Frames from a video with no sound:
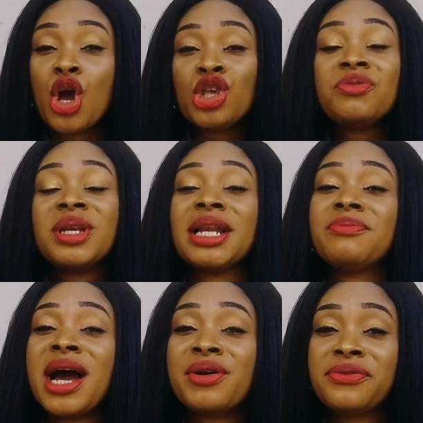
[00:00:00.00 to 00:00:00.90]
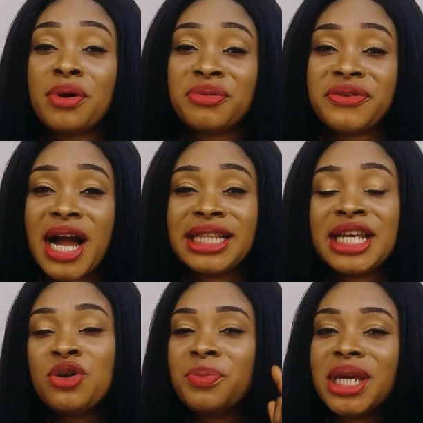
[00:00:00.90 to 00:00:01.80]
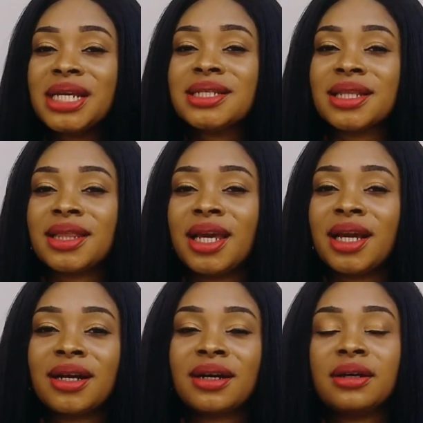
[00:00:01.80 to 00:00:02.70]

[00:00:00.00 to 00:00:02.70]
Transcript: you've been admiring from far, then you begin to think,